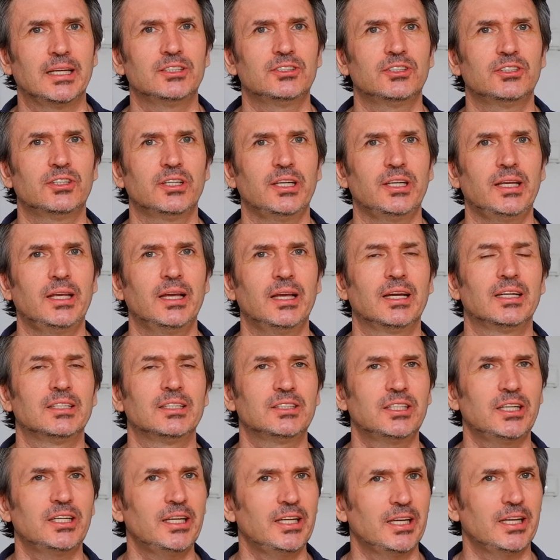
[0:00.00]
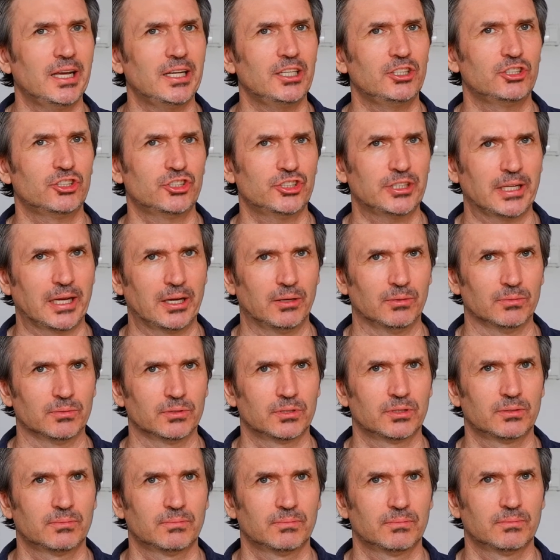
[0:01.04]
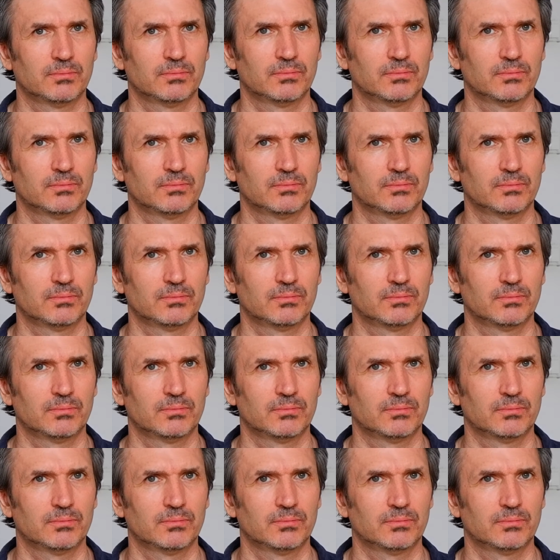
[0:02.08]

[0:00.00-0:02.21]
is the TH sound.